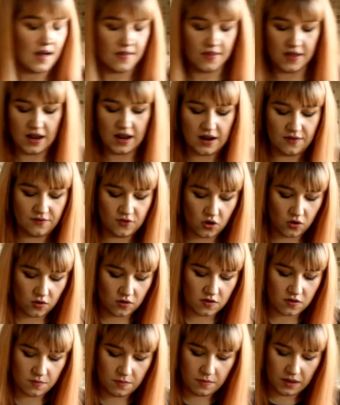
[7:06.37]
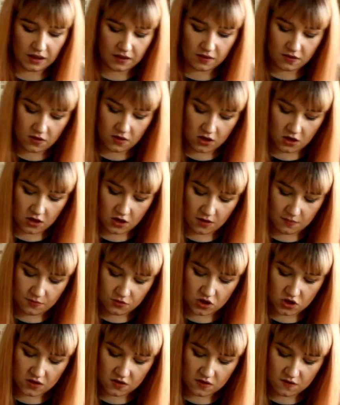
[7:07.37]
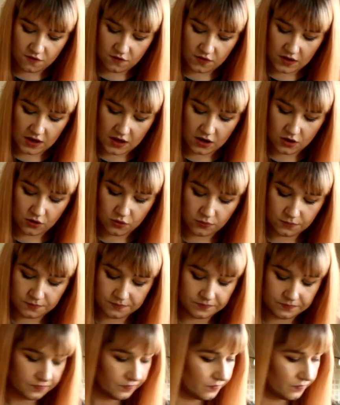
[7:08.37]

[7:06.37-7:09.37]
And then I've got some mixed herbs, just a few.